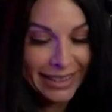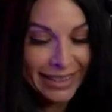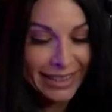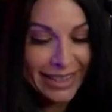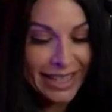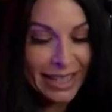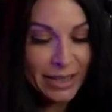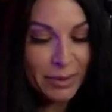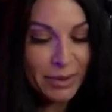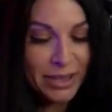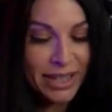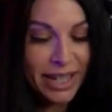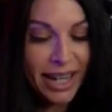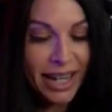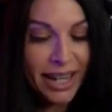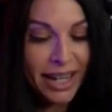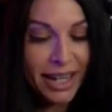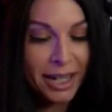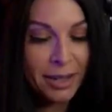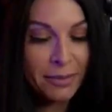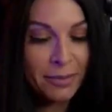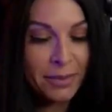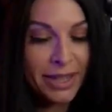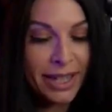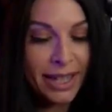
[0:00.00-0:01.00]
guess what
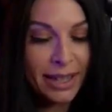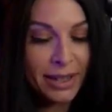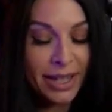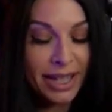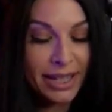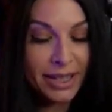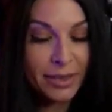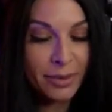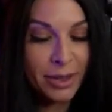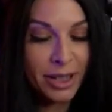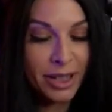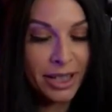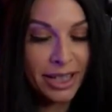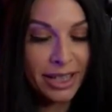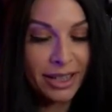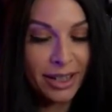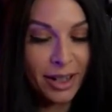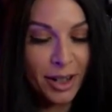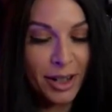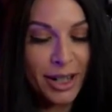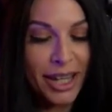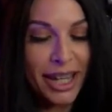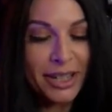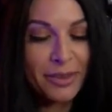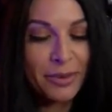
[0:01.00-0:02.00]
time? Gu guess what?
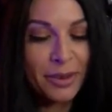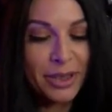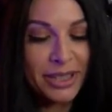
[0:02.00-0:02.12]
Or guess what